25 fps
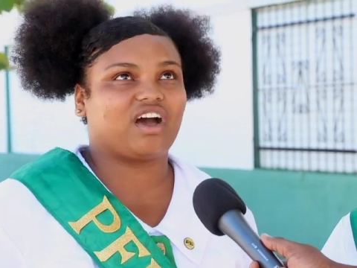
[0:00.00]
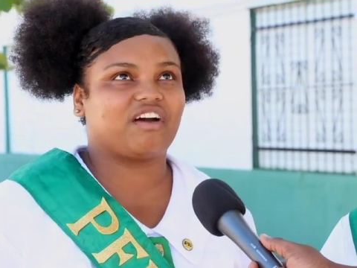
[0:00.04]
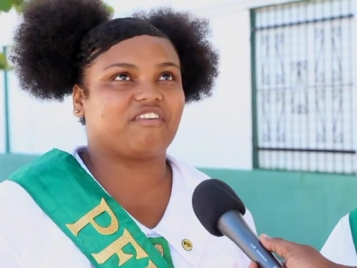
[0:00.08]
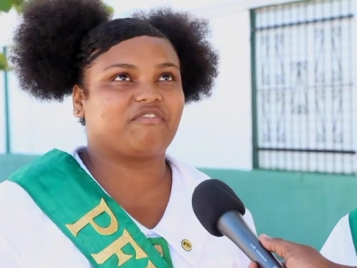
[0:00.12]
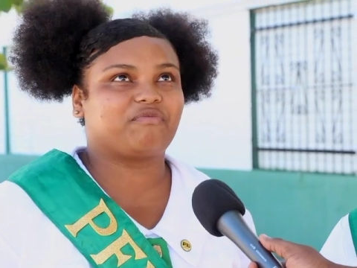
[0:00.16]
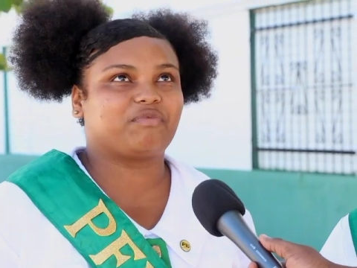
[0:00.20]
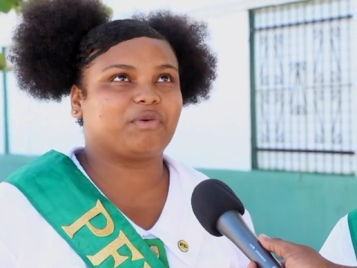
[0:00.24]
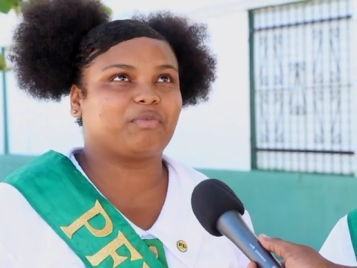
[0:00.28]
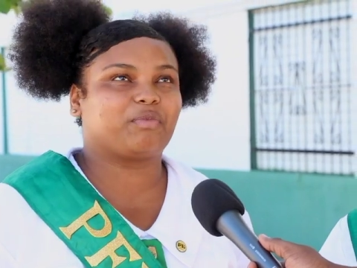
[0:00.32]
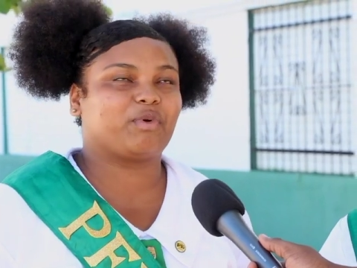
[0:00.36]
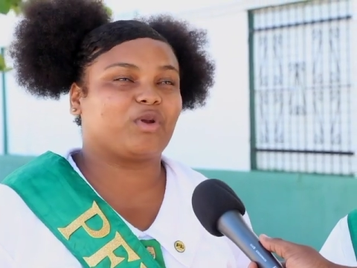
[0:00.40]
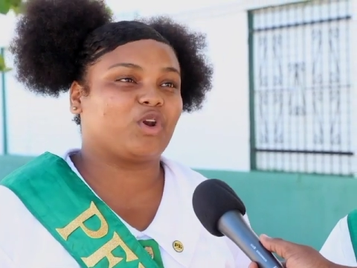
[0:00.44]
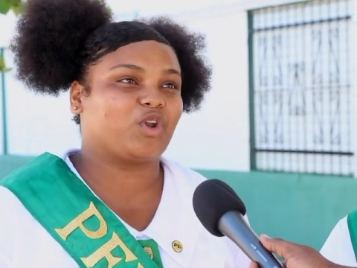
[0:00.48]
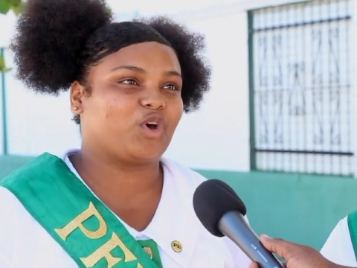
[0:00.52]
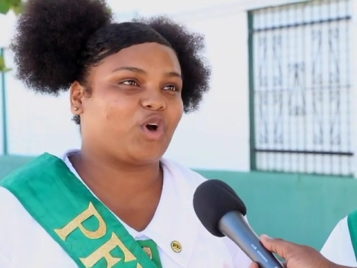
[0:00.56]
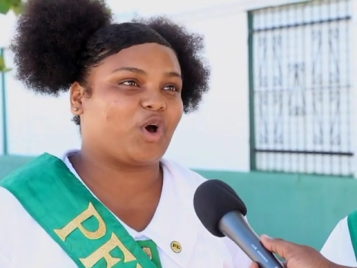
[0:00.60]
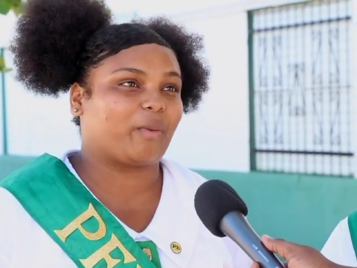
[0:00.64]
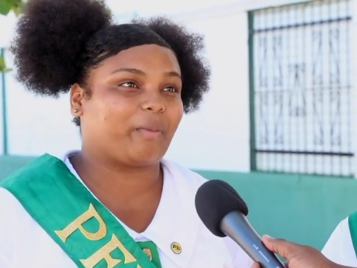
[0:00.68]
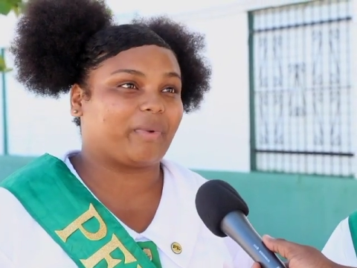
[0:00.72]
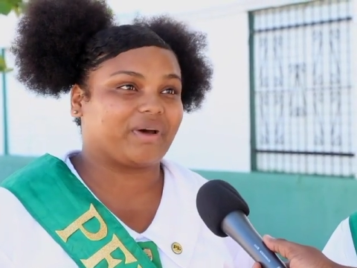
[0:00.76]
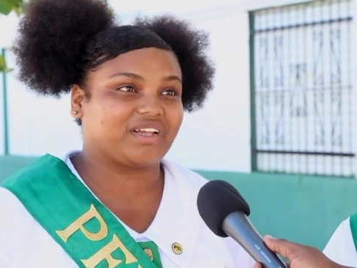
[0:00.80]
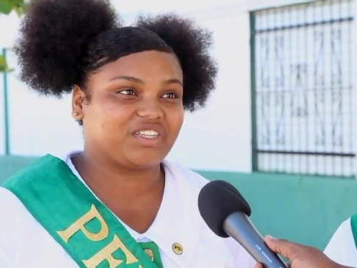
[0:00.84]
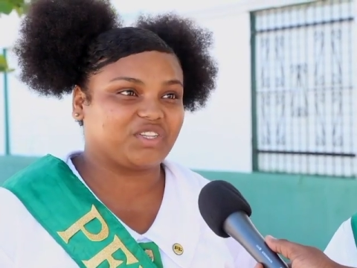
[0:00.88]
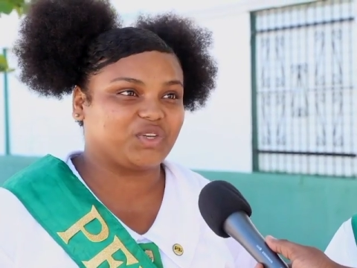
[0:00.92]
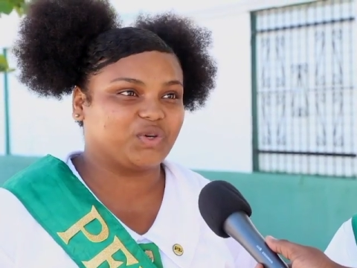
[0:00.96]
have people look
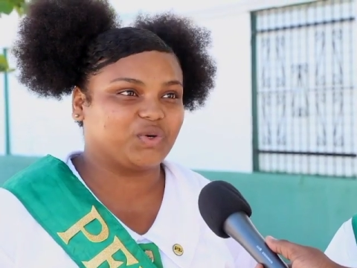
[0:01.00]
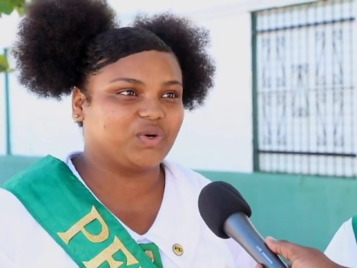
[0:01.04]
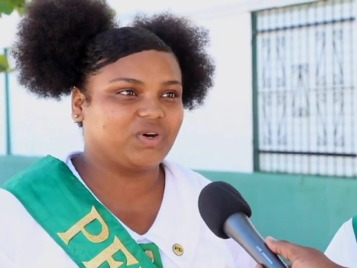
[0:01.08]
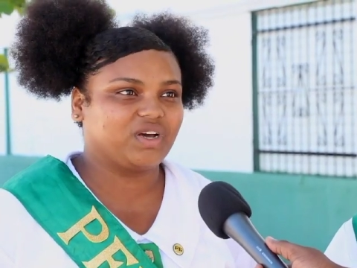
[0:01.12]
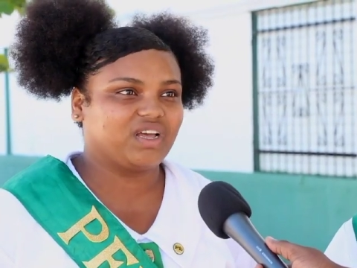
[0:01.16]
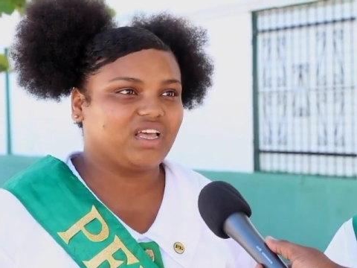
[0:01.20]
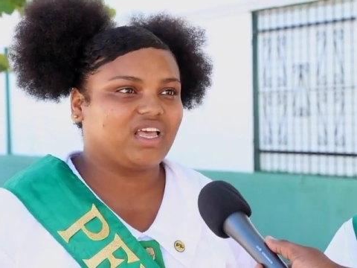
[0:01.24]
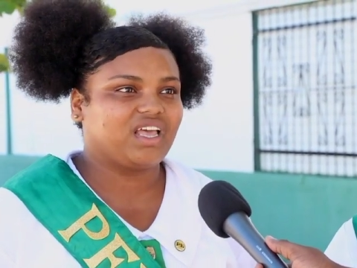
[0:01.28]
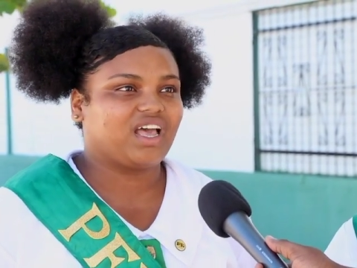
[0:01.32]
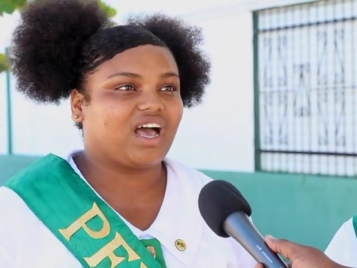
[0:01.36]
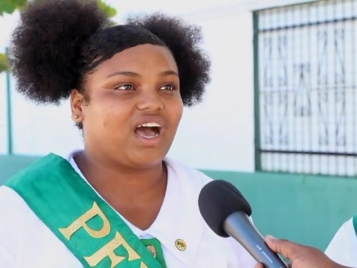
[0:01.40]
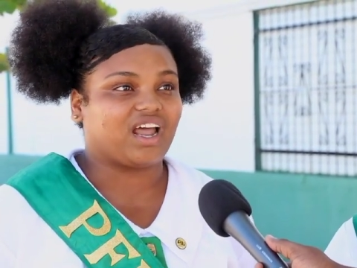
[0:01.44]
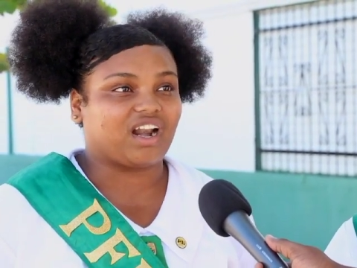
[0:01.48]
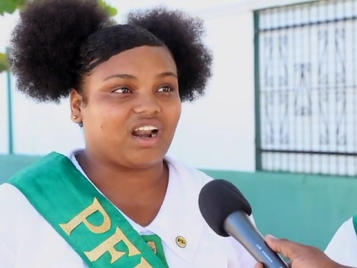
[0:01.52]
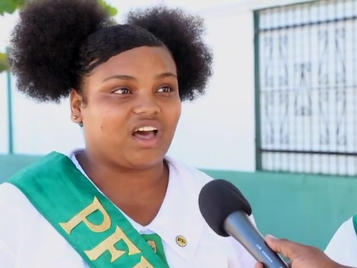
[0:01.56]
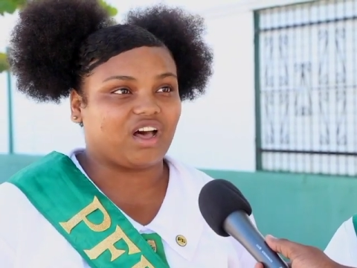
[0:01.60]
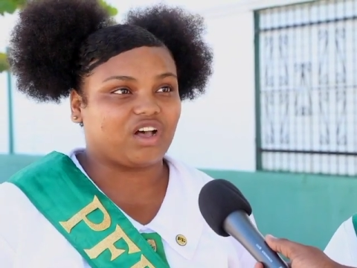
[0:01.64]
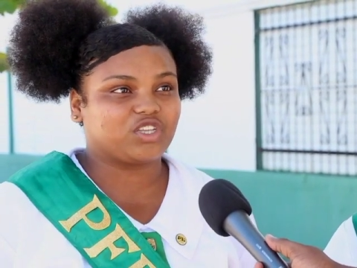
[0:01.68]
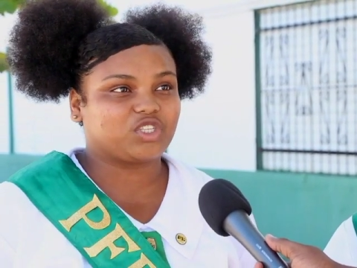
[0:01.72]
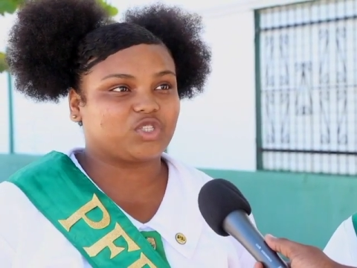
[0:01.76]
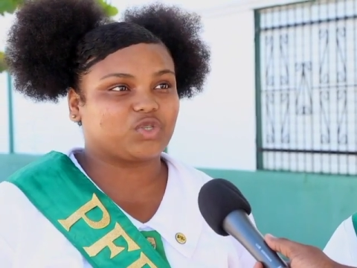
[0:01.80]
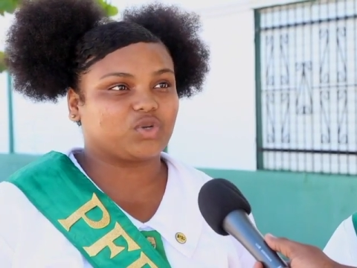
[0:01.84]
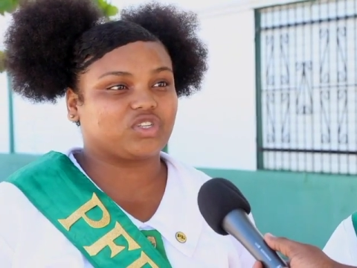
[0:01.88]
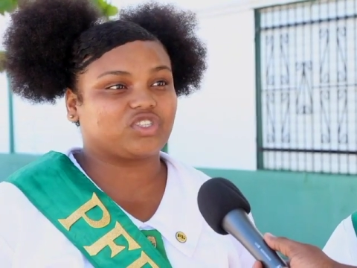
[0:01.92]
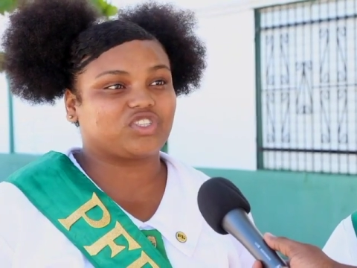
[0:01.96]
up at you and
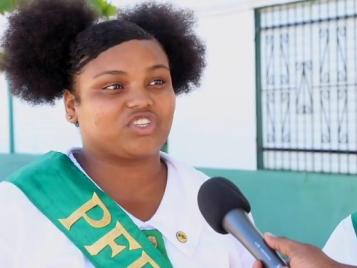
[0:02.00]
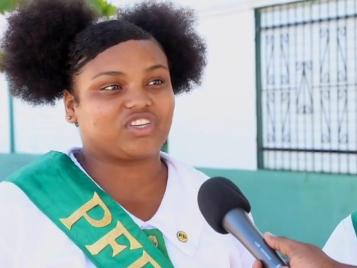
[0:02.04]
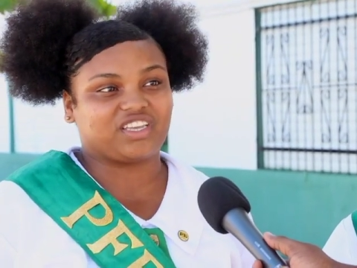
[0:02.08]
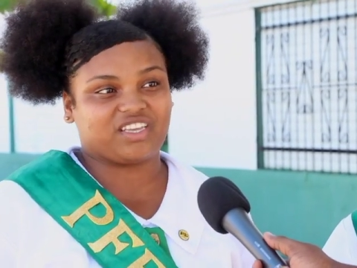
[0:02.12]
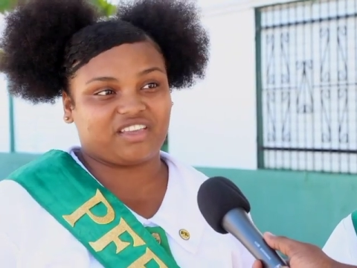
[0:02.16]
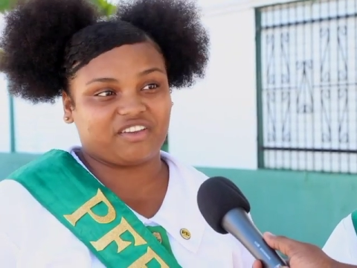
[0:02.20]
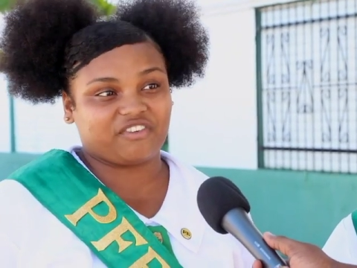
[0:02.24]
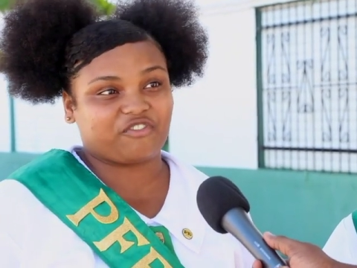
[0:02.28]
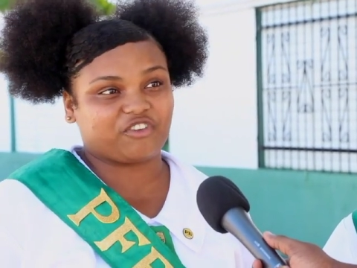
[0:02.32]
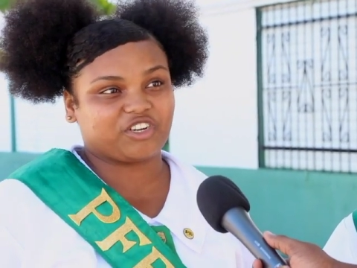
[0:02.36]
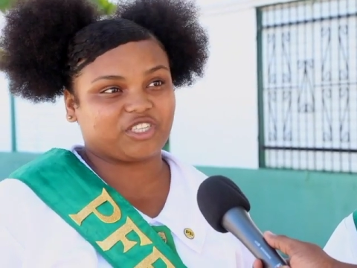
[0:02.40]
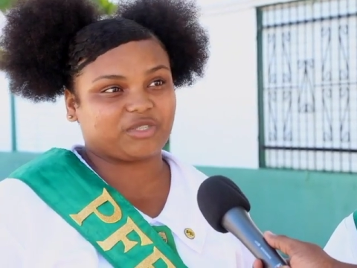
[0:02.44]
also to give